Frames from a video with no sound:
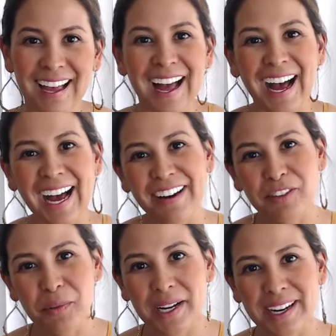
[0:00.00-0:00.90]
Hi
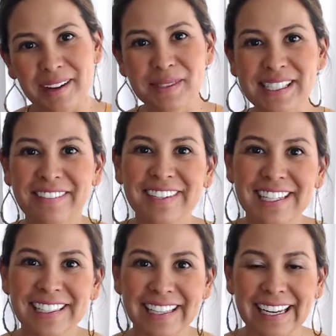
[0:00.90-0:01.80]
everyone, I'm Stephanie
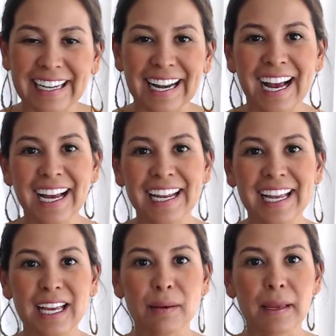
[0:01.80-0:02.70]
Lane and I
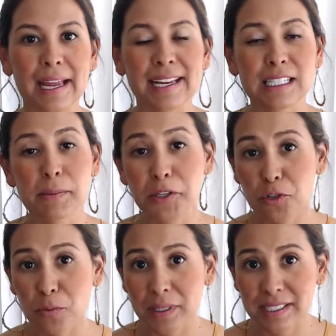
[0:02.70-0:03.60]
am a
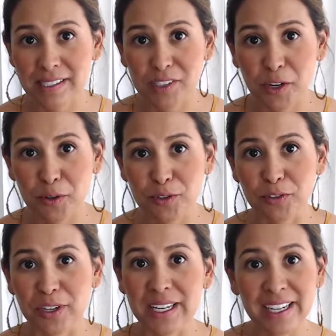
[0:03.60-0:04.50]
spiritual business coach
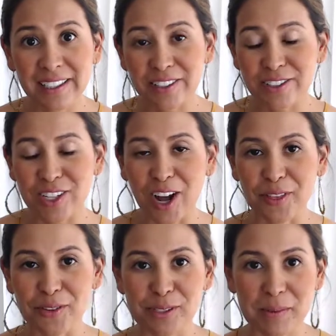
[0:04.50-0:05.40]
for healers,
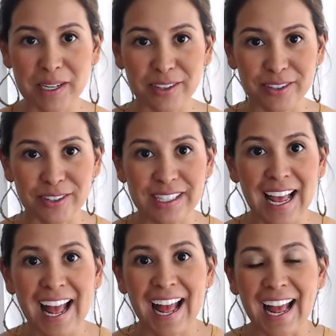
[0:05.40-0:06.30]
authors, speakers,
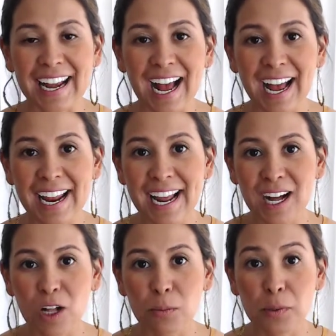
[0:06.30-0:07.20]
and I
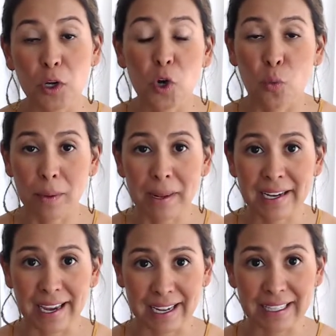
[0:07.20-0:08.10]
help women
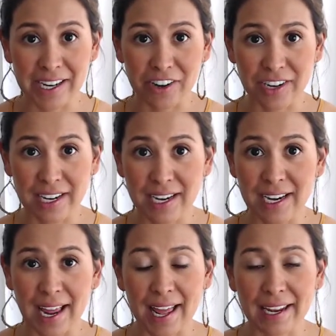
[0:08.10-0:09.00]
get clarity
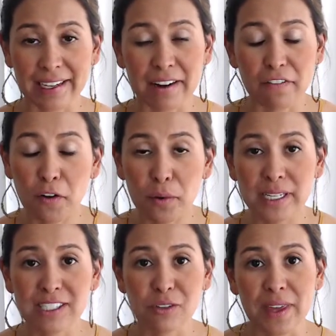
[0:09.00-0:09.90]
and get
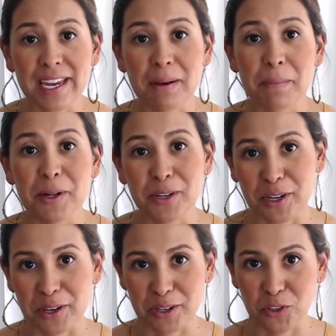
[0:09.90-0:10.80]
focused so they can build
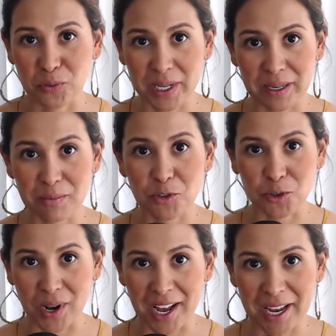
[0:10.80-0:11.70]
their dream
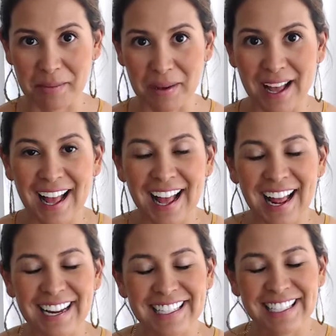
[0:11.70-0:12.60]
tribe.
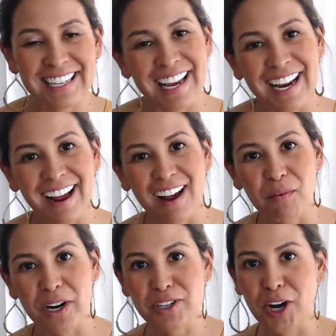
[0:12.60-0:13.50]
And today I
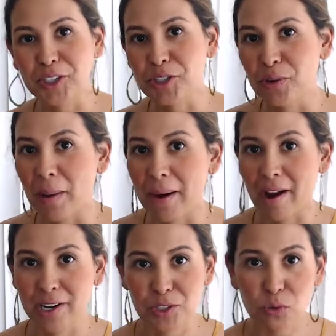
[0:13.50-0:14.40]
want to talk to you
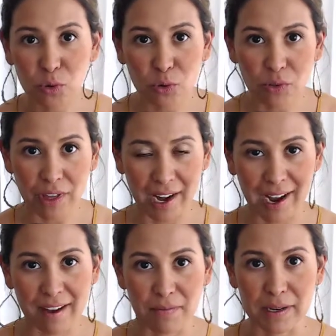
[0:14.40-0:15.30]
about a tool that I
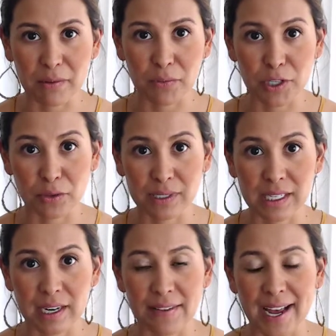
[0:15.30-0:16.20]
have been
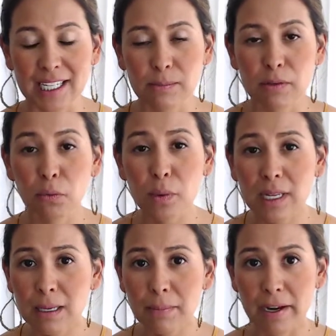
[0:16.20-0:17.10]
using that has been
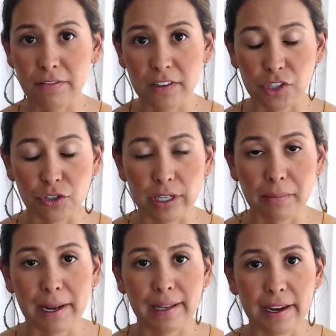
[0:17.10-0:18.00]
really beneficial in
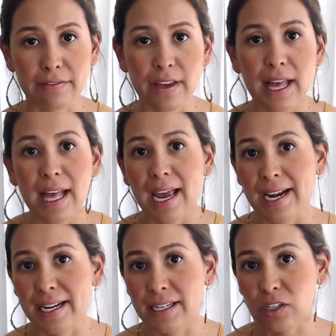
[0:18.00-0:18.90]
my life, and
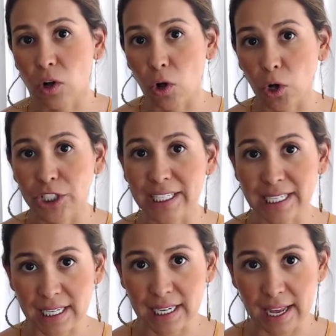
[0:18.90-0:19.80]
it is called
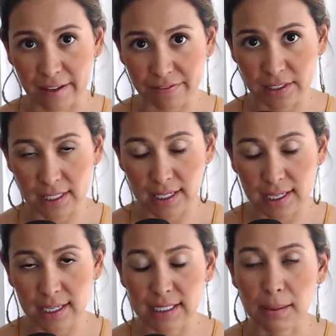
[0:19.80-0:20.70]
EFT.
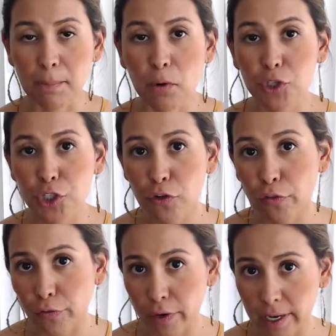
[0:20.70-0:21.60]
It's emotional
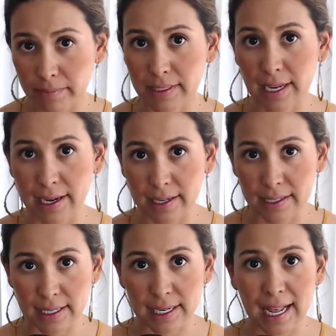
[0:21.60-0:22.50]
freedom
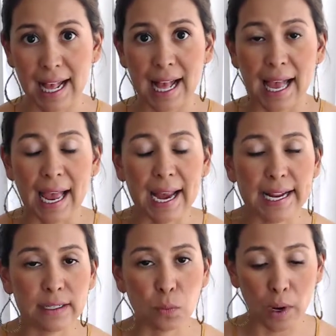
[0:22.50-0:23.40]
technique, and
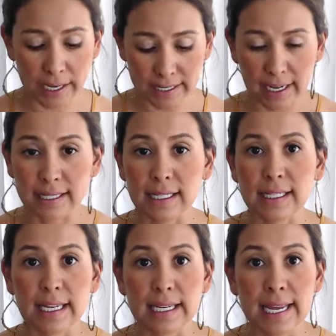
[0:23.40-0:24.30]
what it does,
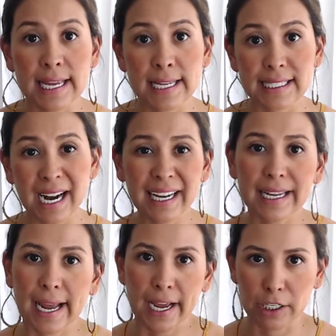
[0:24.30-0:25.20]
it's kind of like
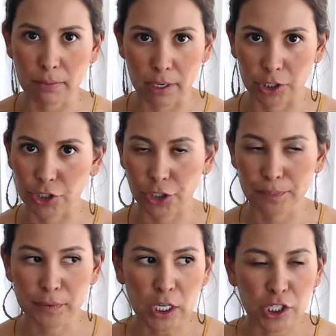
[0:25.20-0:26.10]
acupuncture.
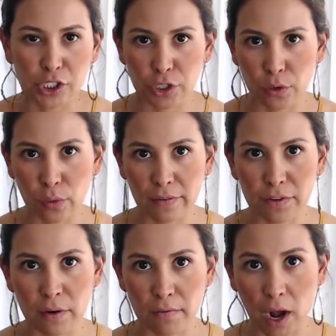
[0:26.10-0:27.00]
So if
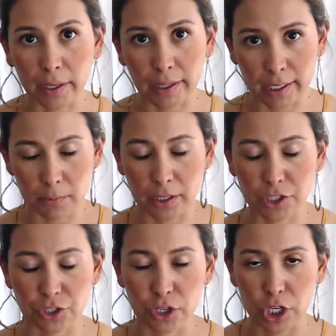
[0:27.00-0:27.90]
you've gotten
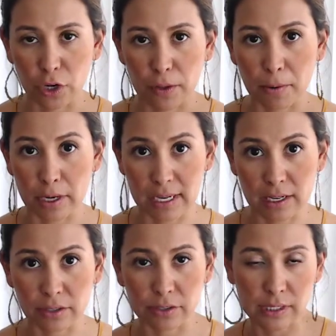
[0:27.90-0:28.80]
acupuncture, they put
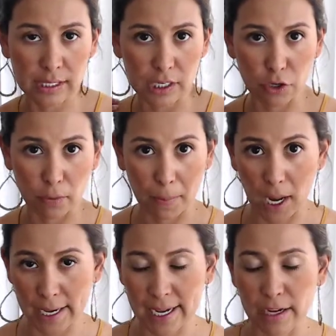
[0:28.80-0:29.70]
needles in your
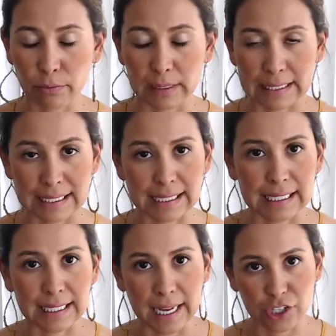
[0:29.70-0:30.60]
body and it releases the
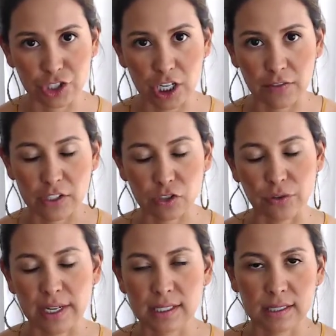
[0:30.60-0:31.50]
tension and the
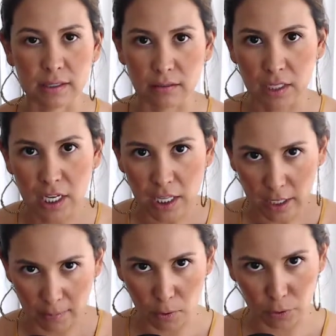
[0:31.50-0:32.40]
stress and the
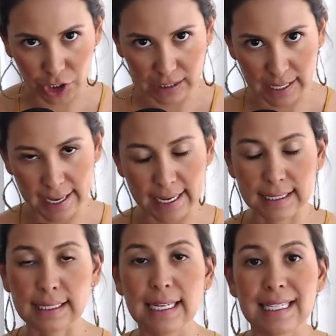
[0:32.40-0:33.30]
emotions that
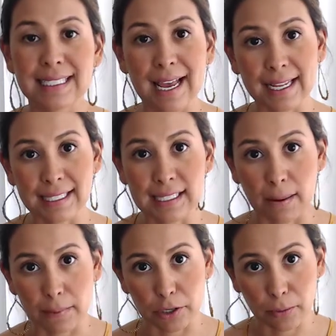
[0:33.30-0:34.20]
gets tensed
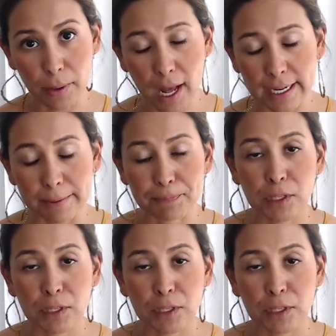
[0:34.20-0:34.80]
up in your body.